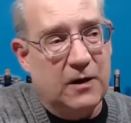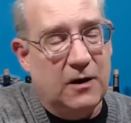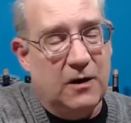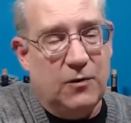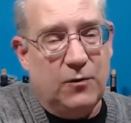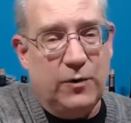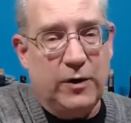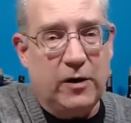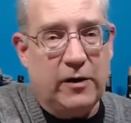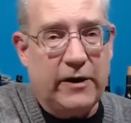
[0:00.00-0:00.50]

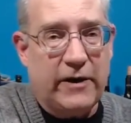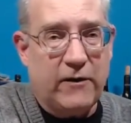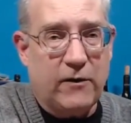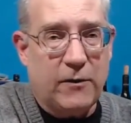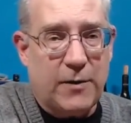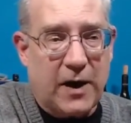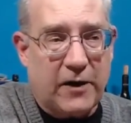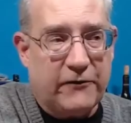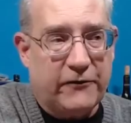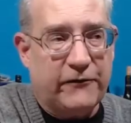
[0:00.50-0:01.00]
we only have
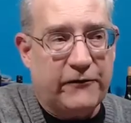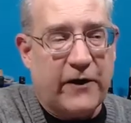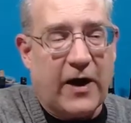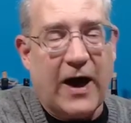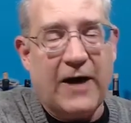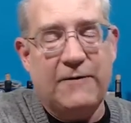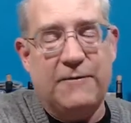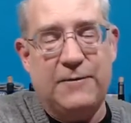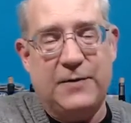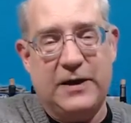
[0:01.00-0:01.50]
about
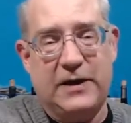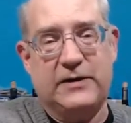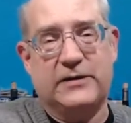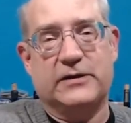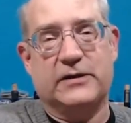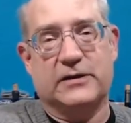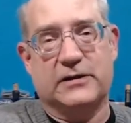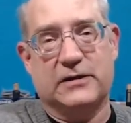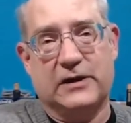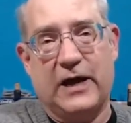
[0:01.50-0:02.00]
5
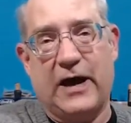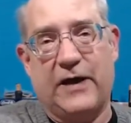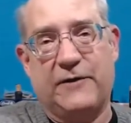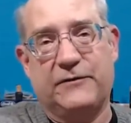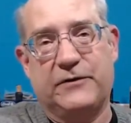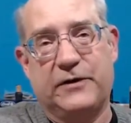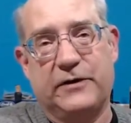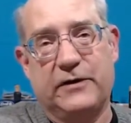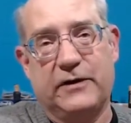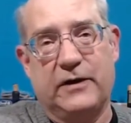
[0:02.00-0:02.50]
pizzas
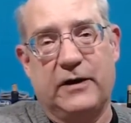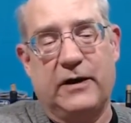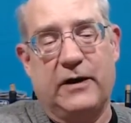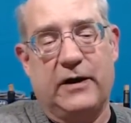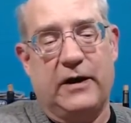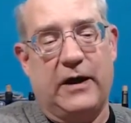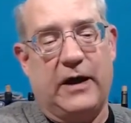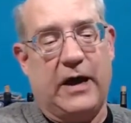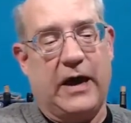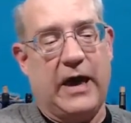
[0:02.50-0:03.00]
left
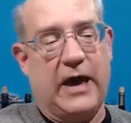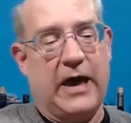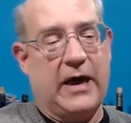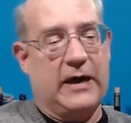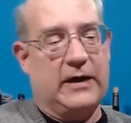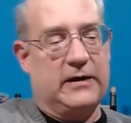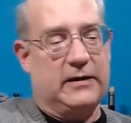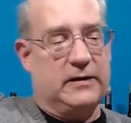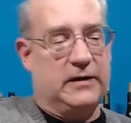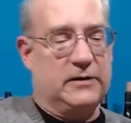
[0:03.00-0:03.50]

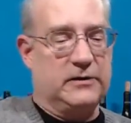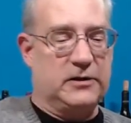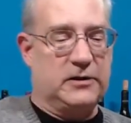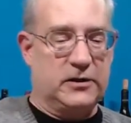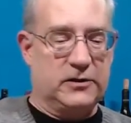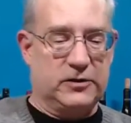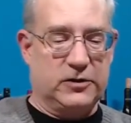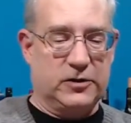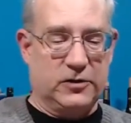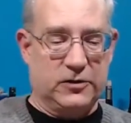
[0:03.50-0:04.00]
and
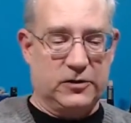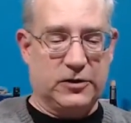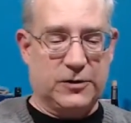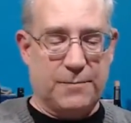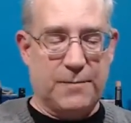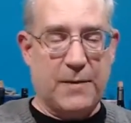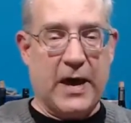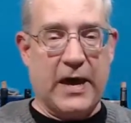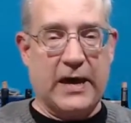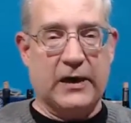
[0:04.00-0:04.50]
to
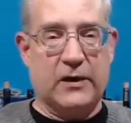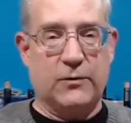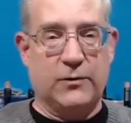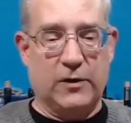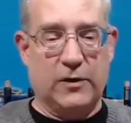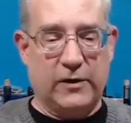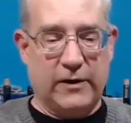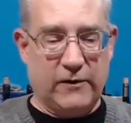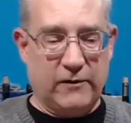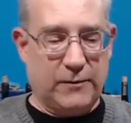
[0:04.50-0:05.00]
make. We
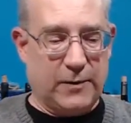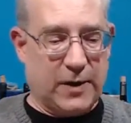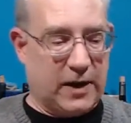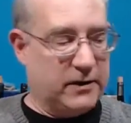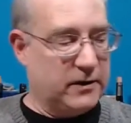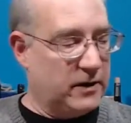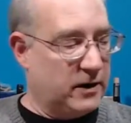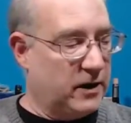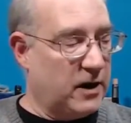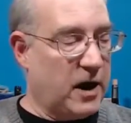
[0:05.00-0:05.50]
only have
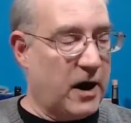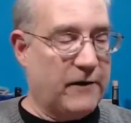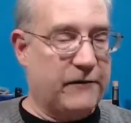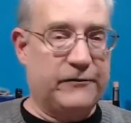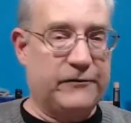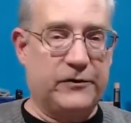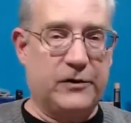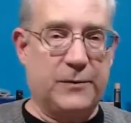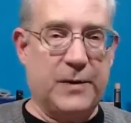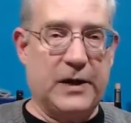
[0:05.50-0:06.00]
about
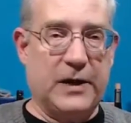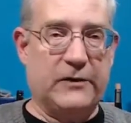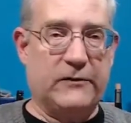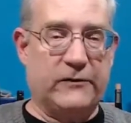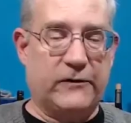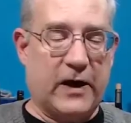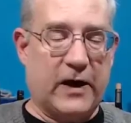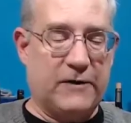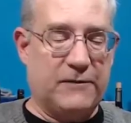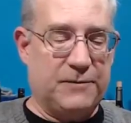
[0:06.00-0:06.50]
enough to make
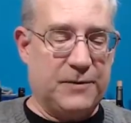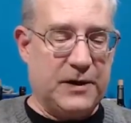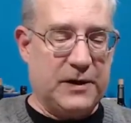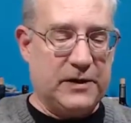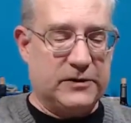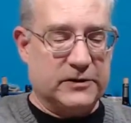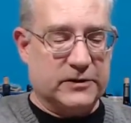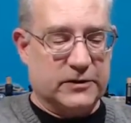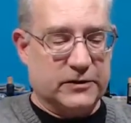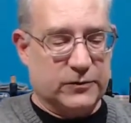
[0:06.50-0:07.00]
5
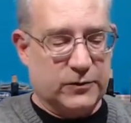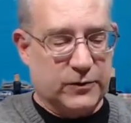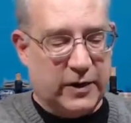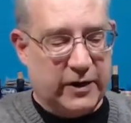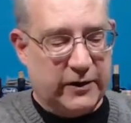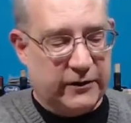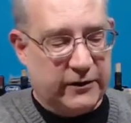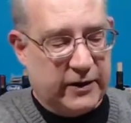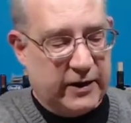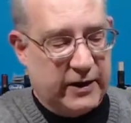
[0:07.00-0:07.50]
pizzas
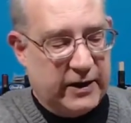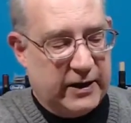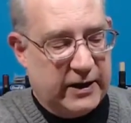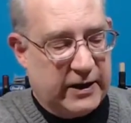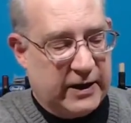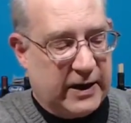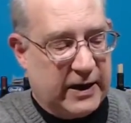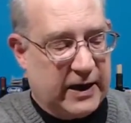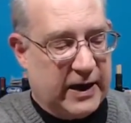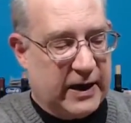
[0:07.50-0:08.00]
with.
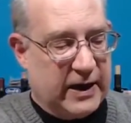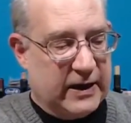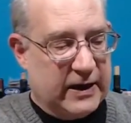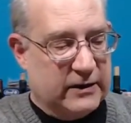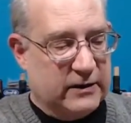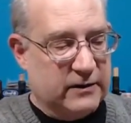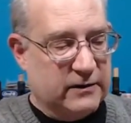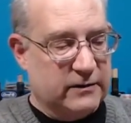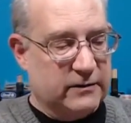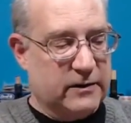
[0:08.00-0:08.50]

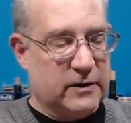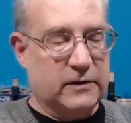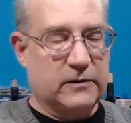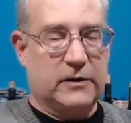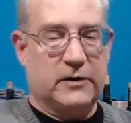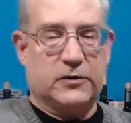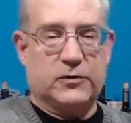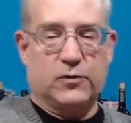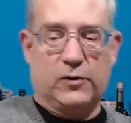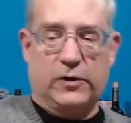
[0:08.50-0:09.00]
And
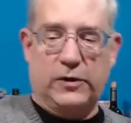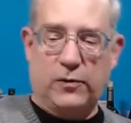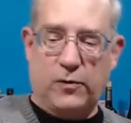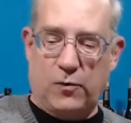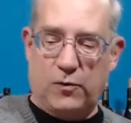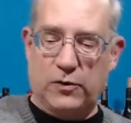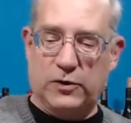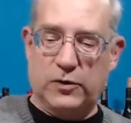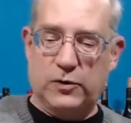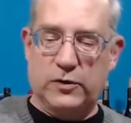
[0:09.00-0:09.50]
that's really what
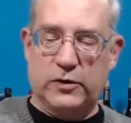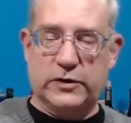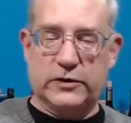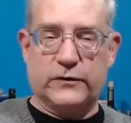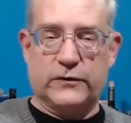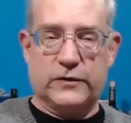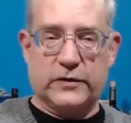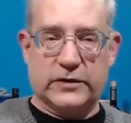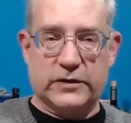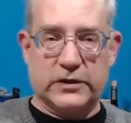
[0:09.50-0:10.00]
we're doing is
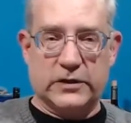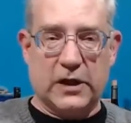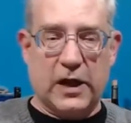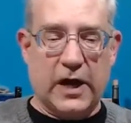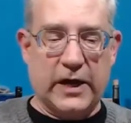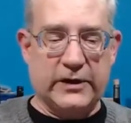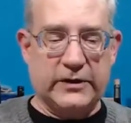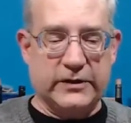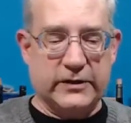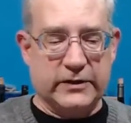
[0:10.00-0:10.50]
for the
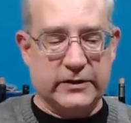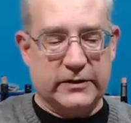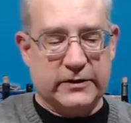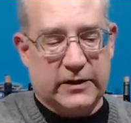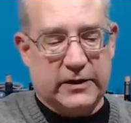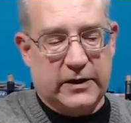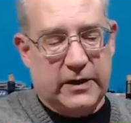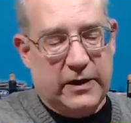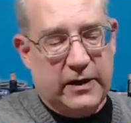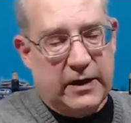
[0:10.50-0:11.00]
slices.
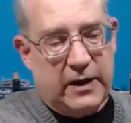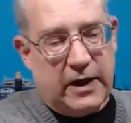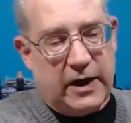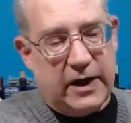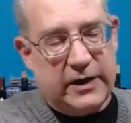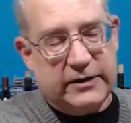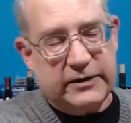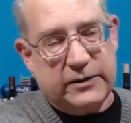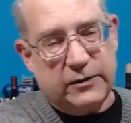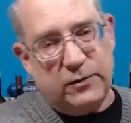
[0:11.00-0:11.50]

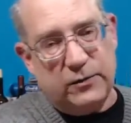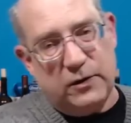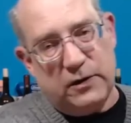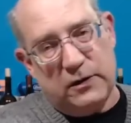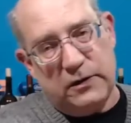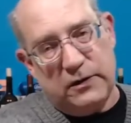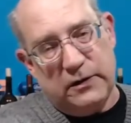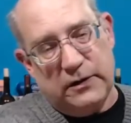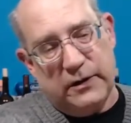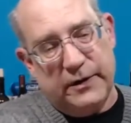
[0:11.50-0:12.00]
I said, well,